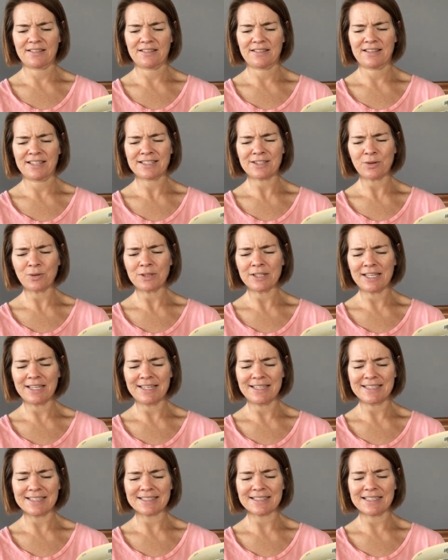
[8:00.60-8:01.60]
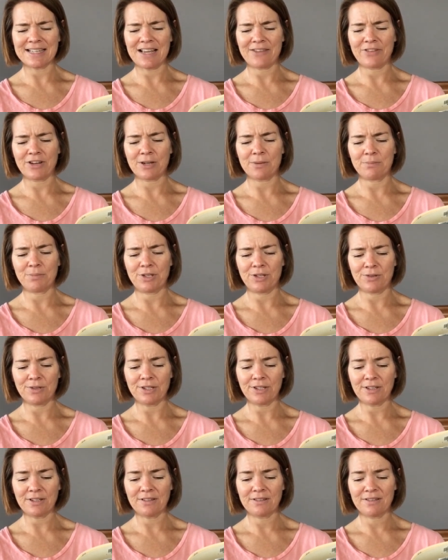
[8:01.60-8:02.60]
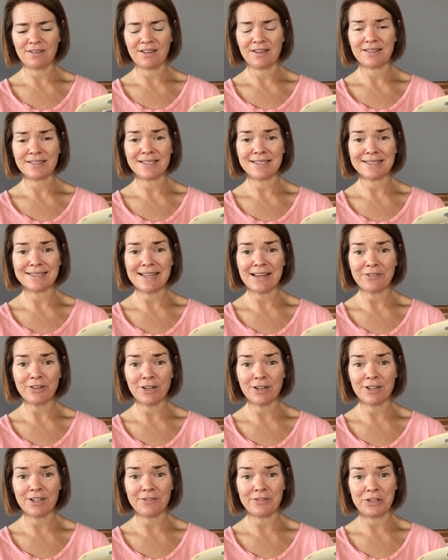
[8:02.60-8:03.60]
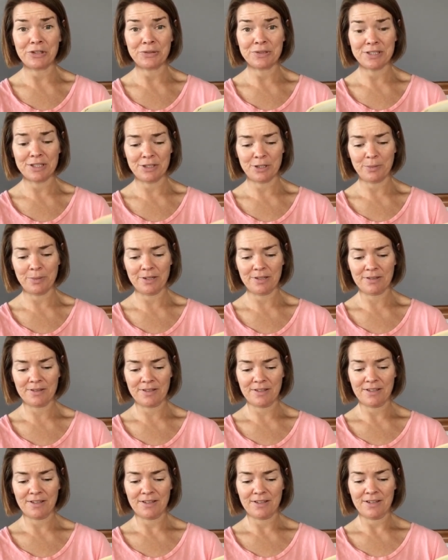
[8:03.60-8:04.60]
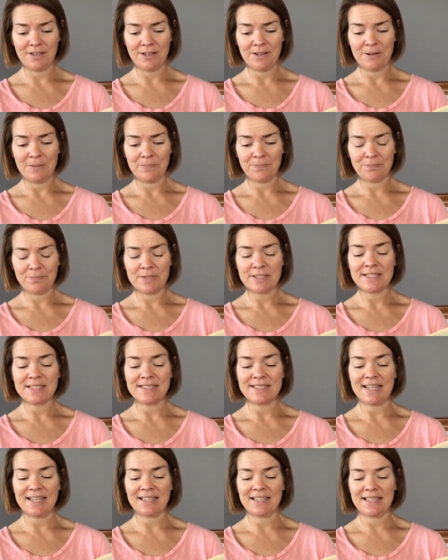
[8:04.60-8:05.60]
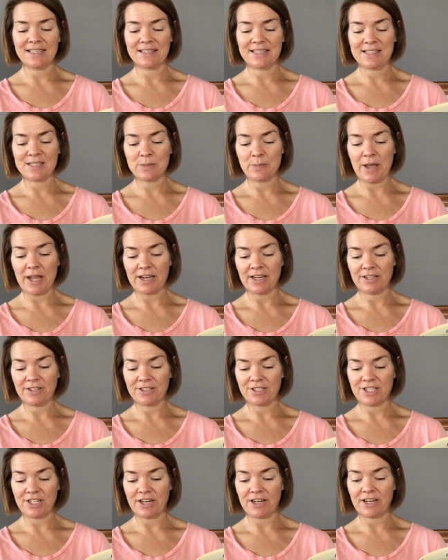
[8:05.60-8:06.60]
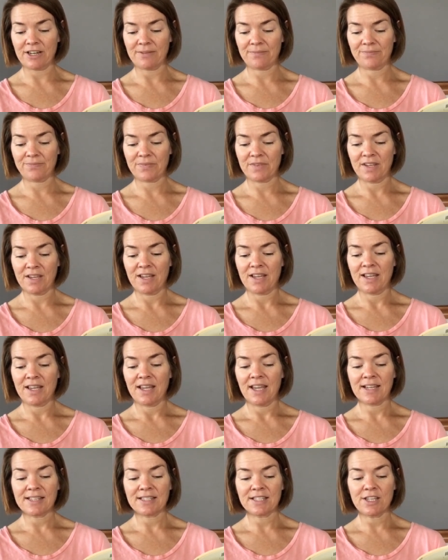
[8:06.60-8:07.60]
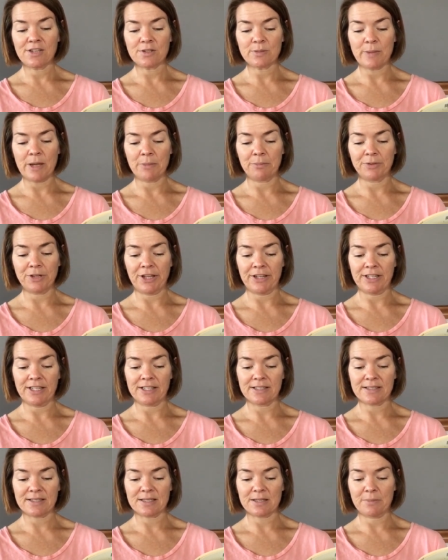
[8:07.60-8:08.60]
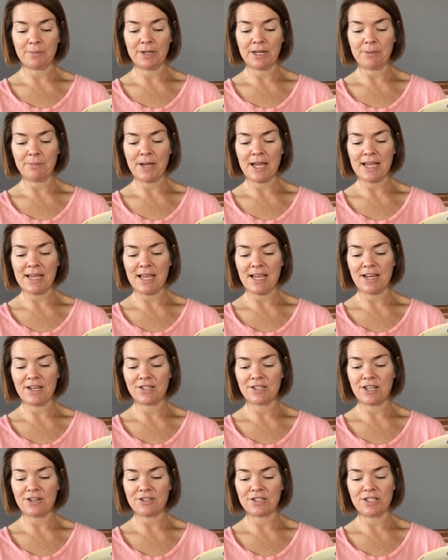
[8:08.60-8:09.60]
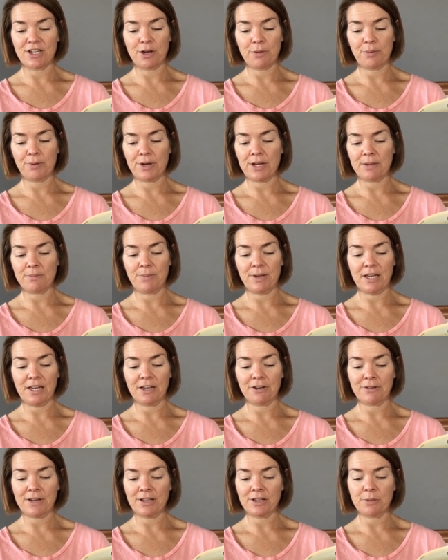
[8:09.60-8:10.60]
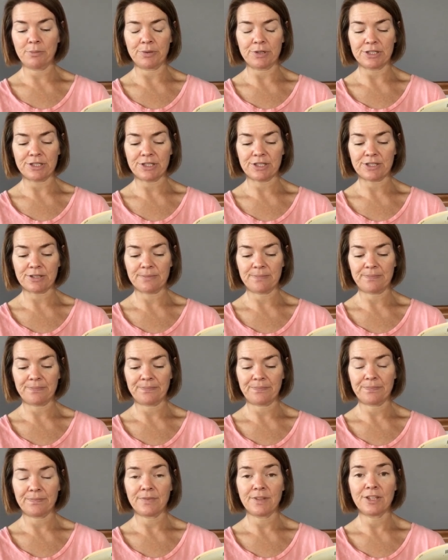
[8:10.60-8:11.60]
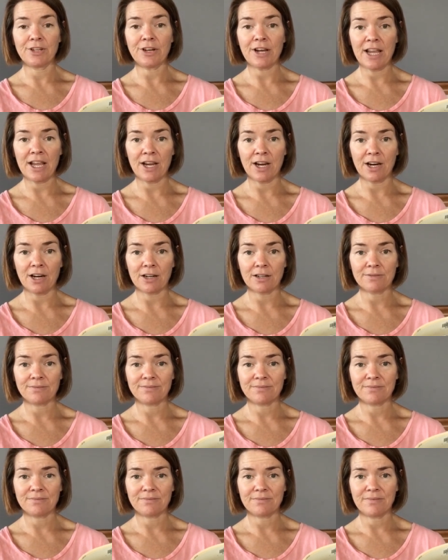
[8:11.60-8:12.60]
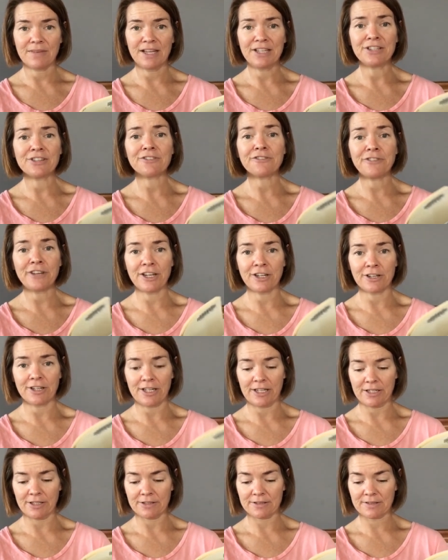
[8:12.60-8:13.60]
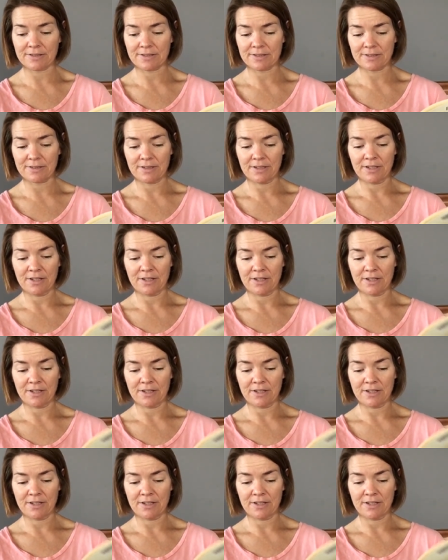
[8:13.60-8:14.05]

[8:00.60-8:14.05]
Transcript: This old lady doesn't have a computer? She's never heard of YouTube? Mrs. Daly leans back in her chair. Excuse my bluntness, but at my age, there's no point beating around the bush. Your hair and your fingernails.